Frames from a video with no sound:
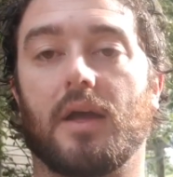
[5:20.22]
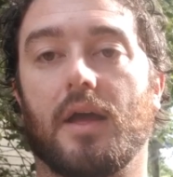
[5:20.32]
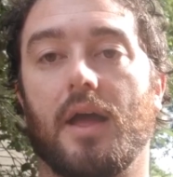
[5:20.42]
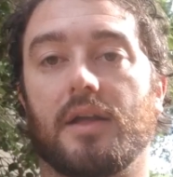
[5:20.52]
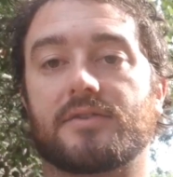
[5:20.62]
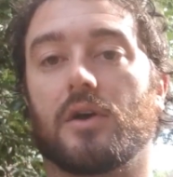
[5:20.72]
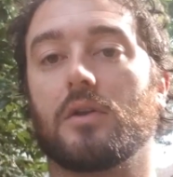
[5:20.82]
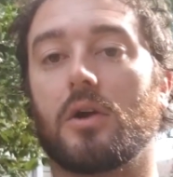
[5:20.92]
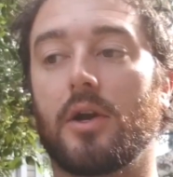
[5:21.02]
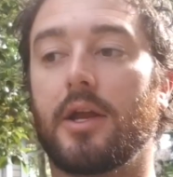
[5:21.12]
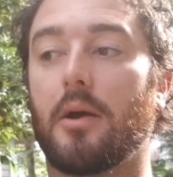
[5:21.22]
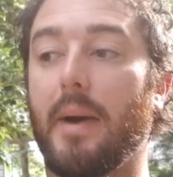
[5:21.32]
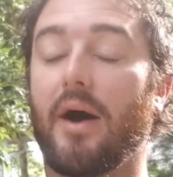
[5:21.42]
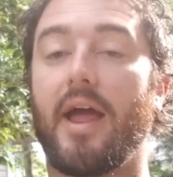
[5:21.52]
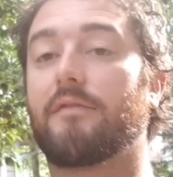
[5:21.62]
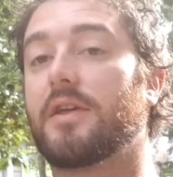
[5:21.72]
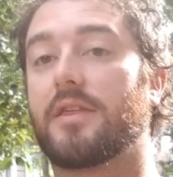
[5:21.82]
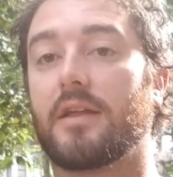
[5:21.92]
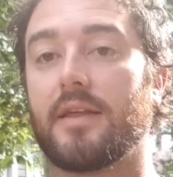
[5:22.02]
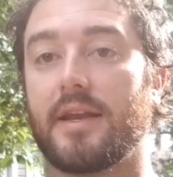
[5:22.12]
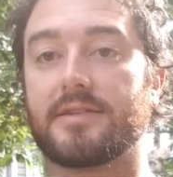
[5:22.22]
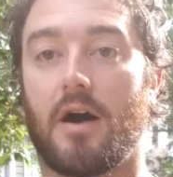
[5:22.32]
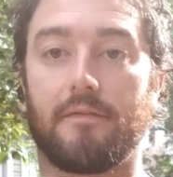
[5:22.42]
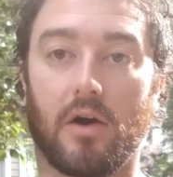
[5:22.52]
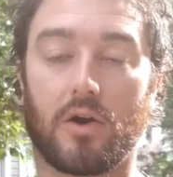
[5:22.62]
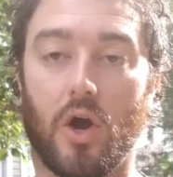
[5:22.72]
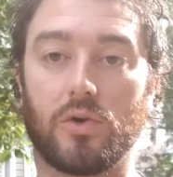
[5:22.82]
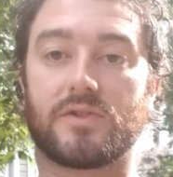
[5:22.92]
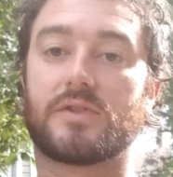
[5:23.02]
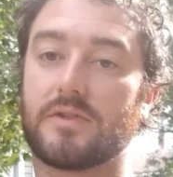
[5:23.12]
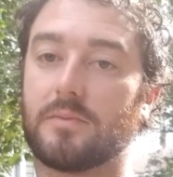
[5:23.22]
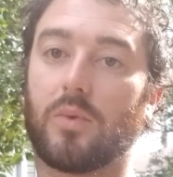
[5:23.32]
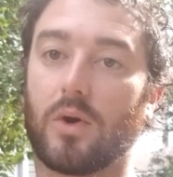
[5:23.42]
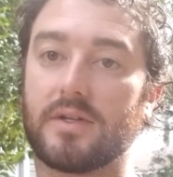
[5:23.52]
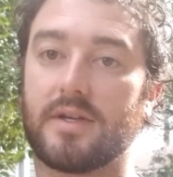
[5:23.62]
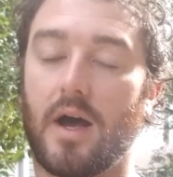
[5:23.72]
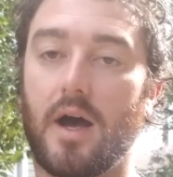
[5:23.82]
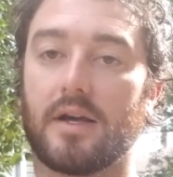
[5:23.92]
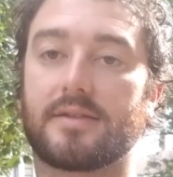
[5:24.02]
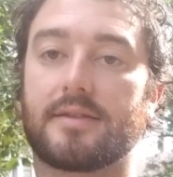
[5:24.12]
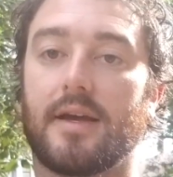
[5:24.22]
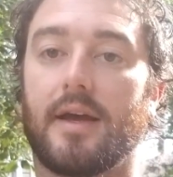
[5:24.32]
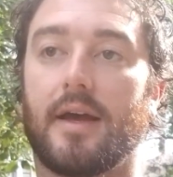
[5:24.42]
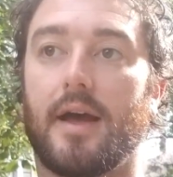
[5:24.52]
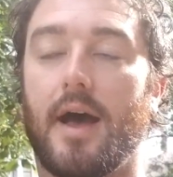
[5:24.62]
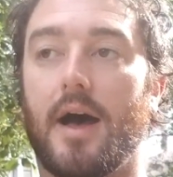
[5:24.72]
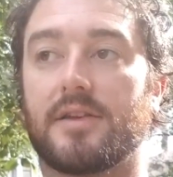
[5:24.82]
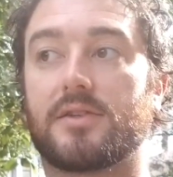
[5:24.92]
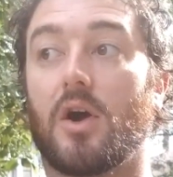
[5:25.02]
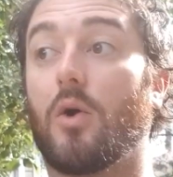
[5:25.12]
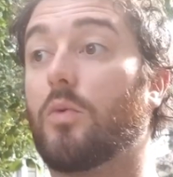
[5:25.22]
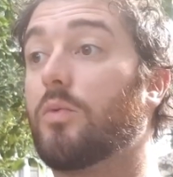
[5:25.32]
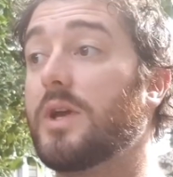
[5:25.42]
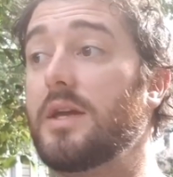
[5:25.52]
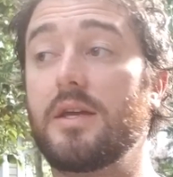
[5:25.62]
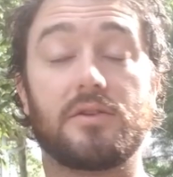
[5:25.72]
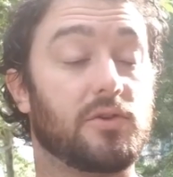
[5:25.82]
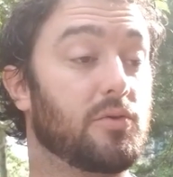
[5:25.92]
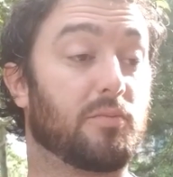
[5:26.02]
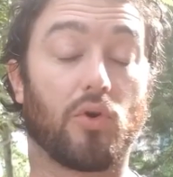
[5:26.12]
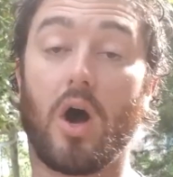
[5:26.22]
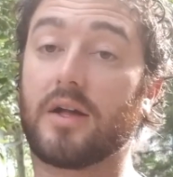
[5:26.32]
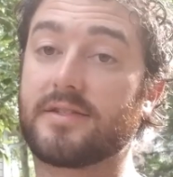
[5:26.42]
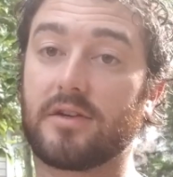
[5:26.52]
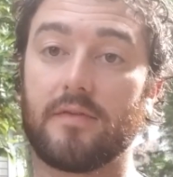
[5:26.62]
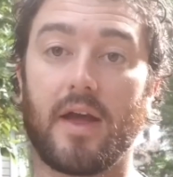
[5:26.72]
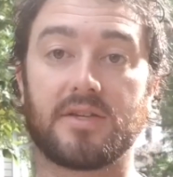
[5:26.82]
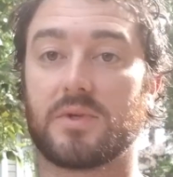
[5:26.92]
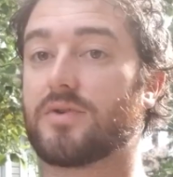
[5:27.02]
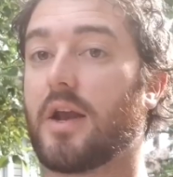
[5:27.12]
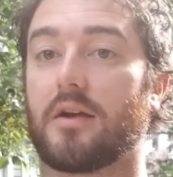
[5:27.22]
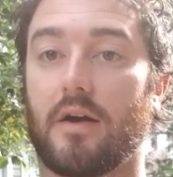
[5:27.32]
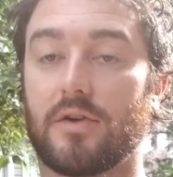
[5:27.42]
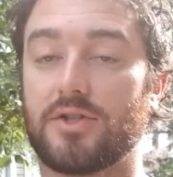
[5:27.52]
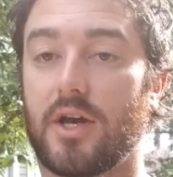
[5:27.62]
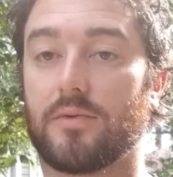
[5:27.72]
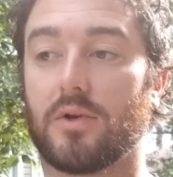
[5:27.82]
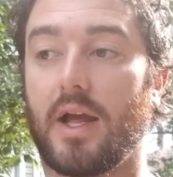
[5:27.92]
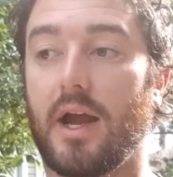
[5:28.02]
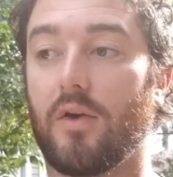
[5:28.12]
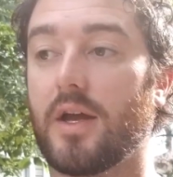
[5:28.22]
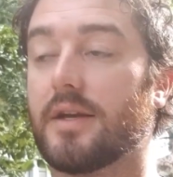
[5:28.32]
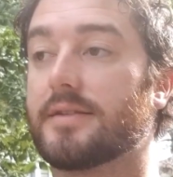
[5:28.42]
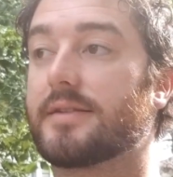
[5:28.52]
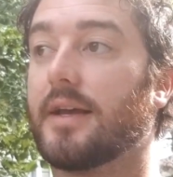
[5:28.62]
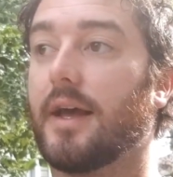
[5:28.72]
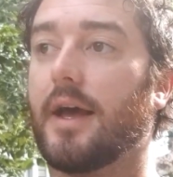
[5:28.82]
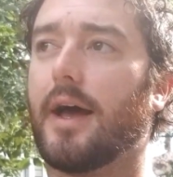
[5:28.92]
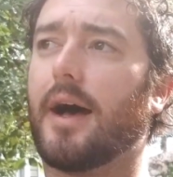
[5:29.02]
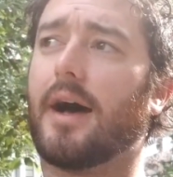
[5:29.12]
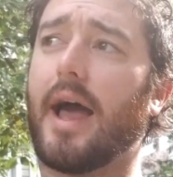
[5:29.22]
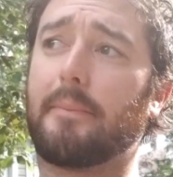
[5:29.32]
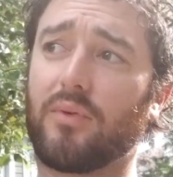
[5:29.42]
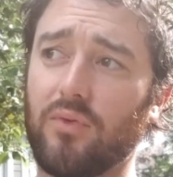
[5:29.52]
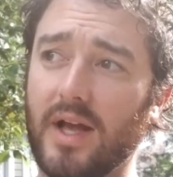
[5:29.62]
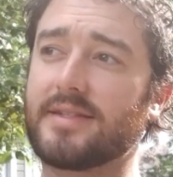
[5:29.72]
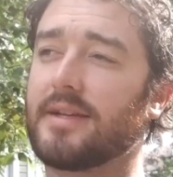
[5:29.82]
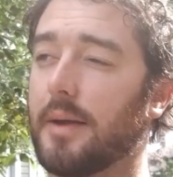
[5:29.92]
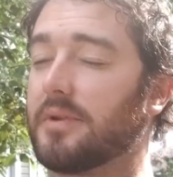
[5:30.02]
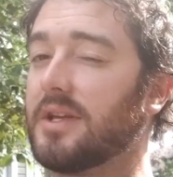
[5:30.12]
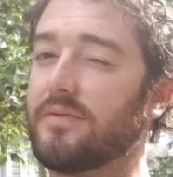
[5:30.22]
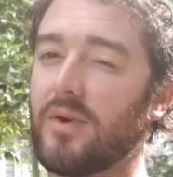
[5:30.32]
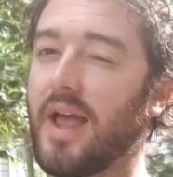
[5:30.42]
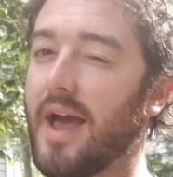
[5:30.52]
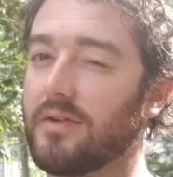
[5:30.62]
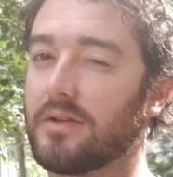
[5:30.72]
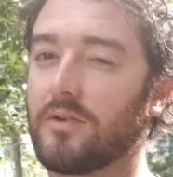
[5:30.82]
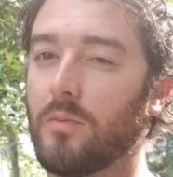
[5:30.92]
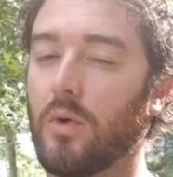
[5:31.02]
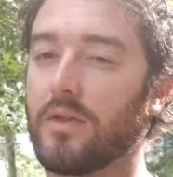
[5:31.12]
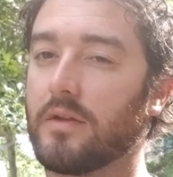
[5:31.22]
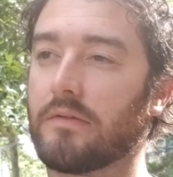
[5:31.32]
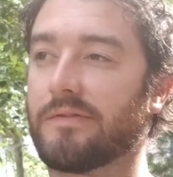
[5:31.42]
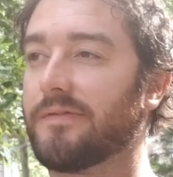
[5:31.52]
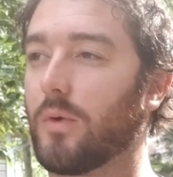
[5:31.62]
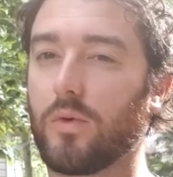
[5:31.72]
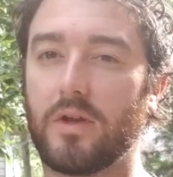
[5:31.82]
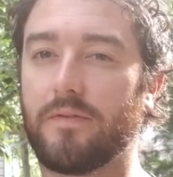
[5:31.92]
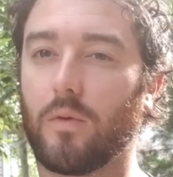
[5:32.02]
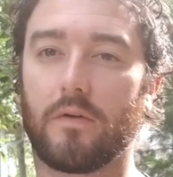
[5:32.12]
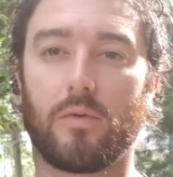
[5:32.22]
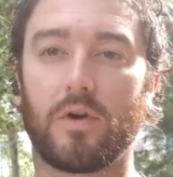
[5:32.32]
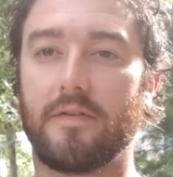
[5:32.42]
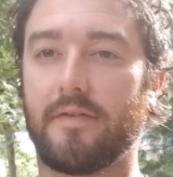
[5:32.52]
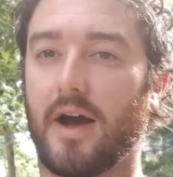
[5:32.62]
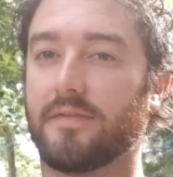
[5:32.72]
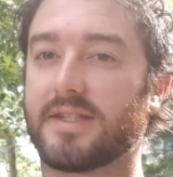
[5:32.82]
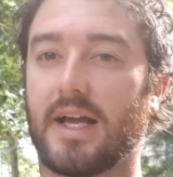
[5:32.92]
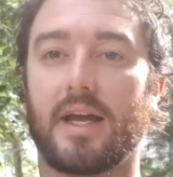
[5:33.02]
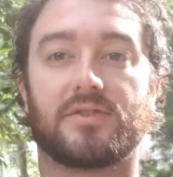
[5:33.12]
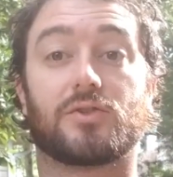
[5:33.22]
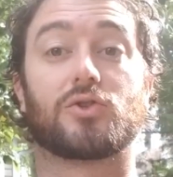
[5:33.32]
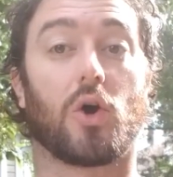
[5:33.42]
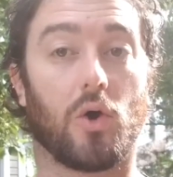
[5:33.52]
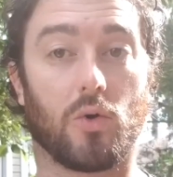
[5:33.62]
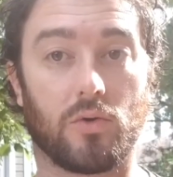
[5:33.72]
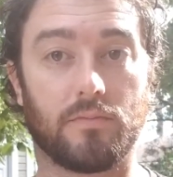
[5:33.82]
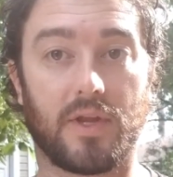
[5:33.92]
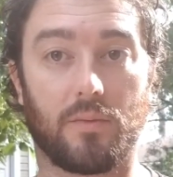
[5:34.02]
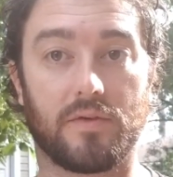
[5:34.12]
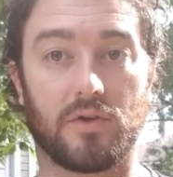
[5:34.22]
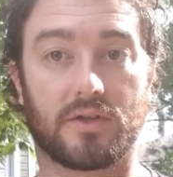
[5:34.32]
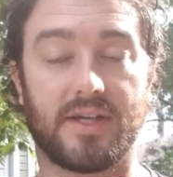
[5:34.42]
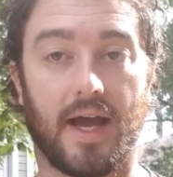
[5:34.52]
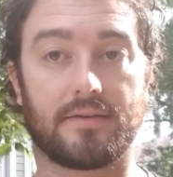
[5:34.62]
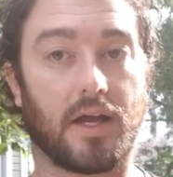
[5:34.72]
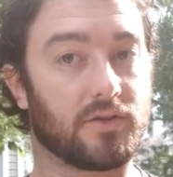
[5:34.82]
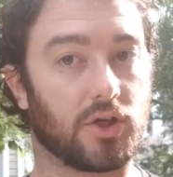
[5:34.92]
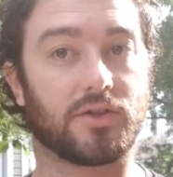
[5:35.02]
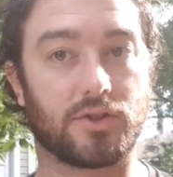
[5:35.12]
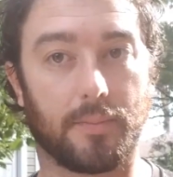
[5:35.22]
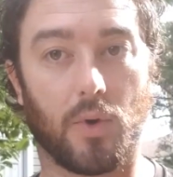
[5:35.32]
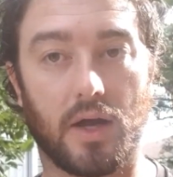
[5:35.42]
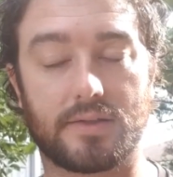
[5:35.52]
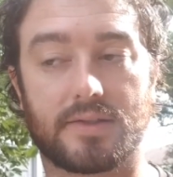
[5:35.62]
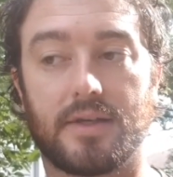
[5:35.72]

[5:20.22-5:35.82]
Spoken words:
And so learning about everything that is off our coasts is important to us. So we do broad surveys. We try to cover general areas. At present, I believe we have a little more than 44, 45 sites total that we've looked at, not just shipwrecks.